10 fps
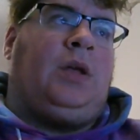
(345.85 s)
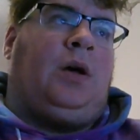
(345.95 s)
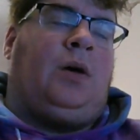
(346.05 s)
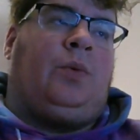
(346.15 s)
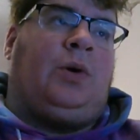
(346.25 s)

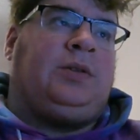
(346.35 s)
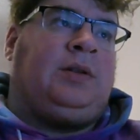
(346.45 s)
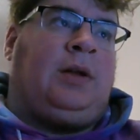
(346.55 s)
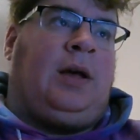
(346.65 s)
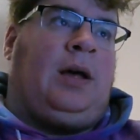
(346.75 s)
I
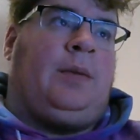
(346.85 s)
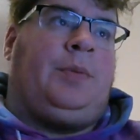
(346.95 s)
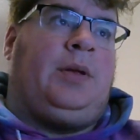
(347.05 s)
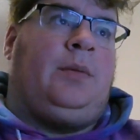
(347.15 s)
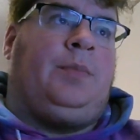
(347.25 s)
wasn't
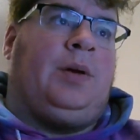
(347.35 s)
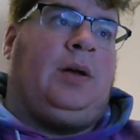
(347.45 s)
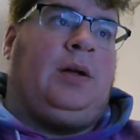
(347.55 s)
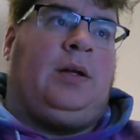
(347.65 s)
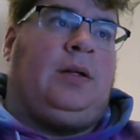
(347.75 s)
happy,
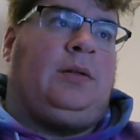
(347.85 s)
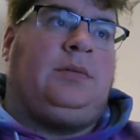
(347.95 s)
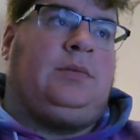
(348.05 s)
but